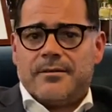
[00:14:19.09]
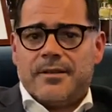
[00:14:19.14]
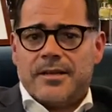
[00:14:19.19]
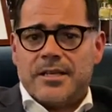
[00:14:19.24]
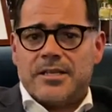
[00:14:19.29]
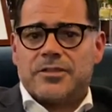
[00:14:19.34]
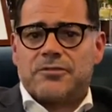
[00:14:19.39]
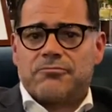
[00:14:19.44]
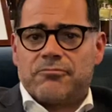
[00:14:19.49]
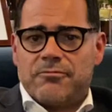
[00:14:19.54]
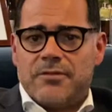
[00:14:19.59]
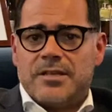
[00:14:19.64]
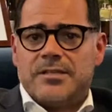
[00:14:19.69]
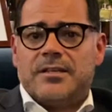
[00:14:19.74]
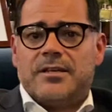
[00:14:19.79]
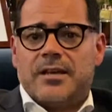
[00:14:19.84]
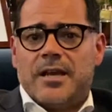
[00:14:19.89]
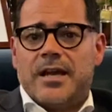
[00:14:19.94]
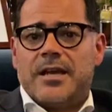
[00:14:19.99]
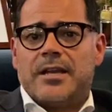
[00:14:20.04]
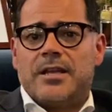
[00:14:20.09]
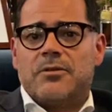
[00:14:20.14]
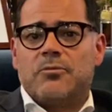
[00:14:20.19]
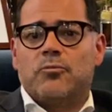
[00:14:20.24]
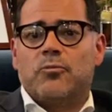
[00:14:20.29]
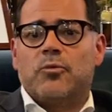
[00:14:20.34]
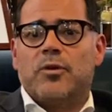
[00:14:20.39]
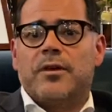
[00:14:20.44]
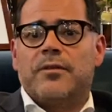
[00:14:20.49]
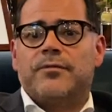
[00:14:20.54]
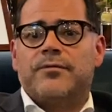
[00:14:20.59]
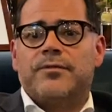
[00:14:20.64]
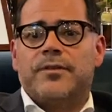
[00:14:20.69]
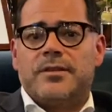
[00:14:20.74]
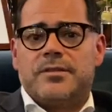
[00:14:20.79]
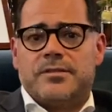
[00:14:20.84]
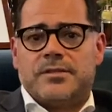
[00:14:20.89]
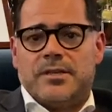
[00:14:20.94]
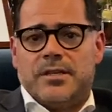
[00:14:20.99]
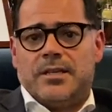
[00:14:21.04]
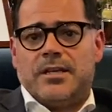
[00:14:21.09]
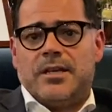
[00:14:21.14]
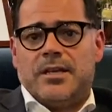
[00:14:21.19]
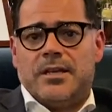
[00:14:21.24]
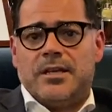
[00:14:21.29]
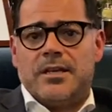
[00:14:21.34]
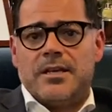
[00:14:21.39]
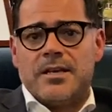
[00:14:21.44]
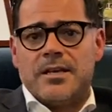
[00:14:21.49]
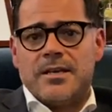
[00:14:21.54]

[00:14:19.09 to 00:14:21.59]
it's resonating with the city